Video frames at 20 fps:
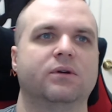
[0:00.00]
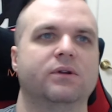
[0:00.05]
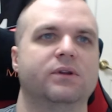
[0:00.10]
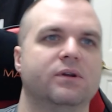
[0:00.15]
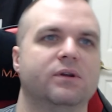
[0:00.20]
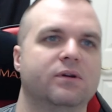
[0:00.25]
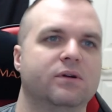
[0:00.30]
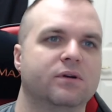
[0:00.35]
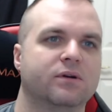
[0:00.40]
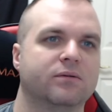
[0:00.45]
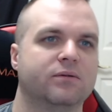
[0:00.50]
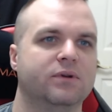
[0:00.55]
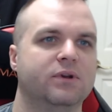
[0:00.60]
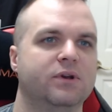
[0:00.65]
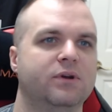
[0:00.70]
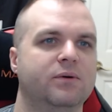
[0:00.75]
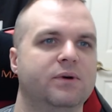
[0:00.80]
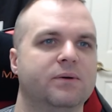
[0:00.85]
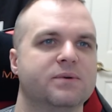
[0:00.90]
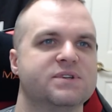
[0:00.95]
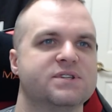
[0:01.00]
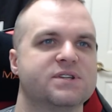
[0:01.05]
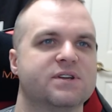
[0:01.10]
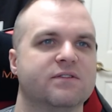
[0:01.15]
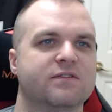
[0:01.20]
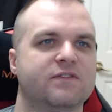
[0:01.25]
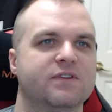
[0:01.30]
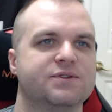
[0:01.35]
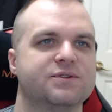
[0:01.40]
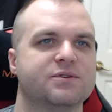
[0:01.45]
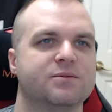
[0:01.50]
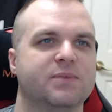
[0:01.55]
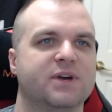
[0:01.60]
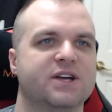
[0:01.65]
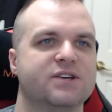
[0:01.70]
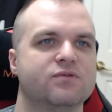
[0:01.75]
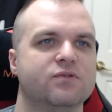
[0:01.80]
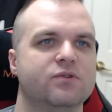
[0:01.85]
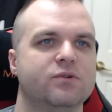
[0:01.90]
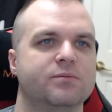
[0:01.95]
Oh, you know what? We're just going to filter by
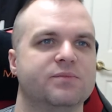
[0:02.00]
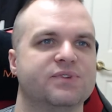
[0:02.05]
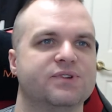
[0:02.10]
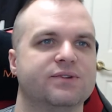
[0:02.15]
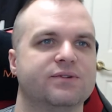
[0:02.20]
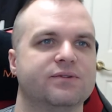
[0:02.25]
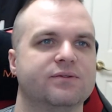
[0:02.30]
troops.